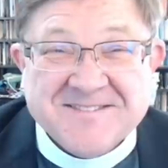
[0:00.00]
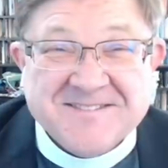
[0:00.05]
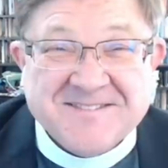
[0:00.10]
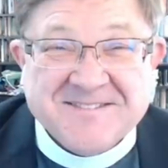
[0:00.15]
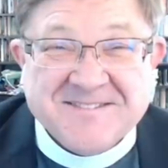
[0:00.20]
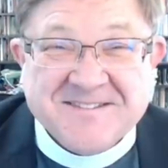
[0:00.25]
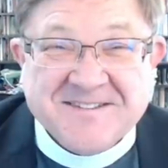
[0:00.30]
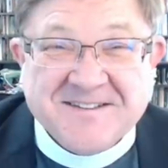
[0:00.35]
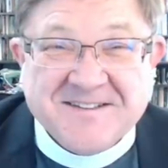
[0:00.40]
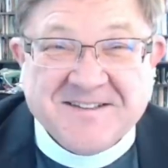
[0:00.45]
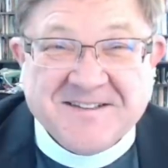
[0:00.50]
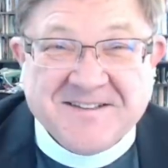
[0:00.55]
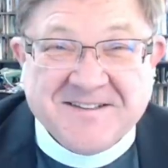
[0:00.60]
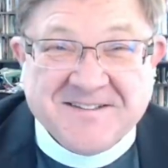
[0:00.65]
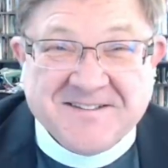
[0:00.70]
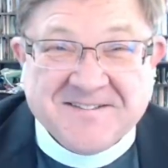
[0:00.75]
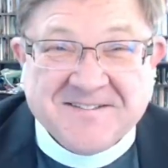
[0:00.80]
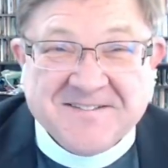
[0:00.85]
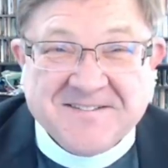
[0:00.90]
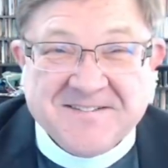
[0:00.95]

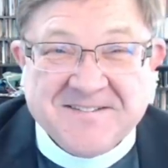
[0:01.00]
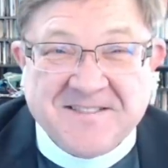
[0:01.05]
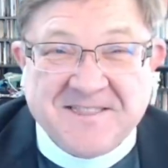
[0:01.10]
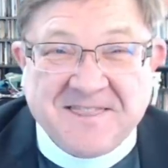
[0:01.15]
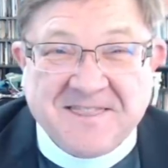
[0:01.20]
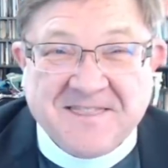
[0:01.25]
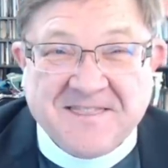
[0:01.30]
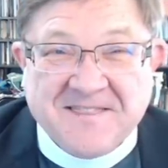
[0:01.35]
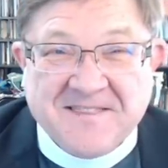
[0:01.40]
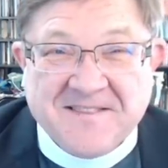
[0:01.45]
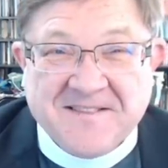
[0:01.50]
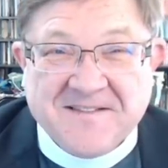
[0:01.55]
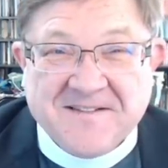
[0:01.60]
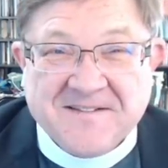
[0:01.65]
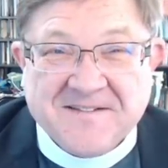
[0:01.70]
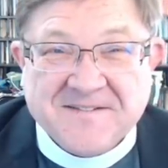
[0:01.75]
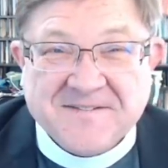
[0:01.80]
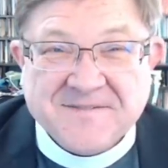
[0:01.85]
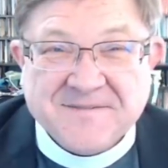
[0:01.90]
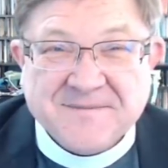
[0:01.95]

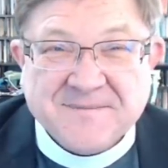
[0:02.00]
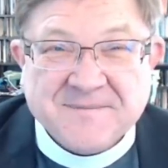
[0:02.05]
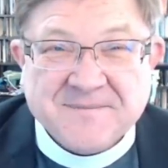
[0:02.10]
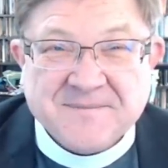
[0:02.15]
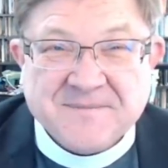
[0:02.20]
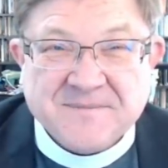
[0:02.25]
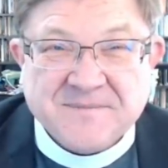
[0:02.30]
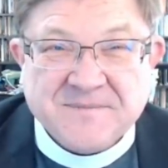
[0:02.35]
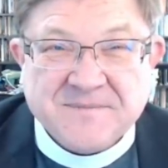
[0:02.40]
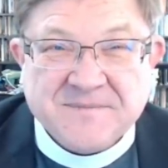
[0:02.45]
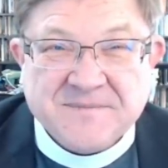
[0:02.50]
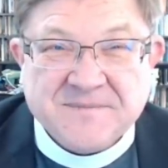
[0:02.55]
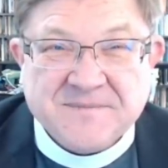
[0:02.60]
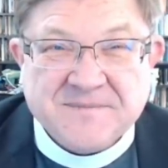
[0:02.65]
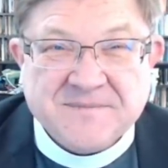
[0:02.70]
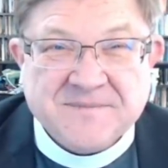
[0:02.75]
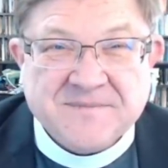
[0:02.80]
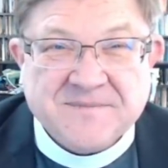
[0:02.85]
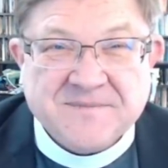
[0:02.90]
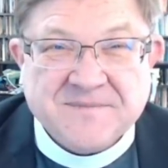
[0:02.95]

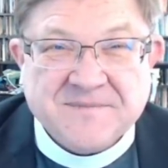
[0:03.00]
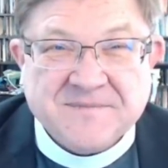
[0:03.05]
[no speech]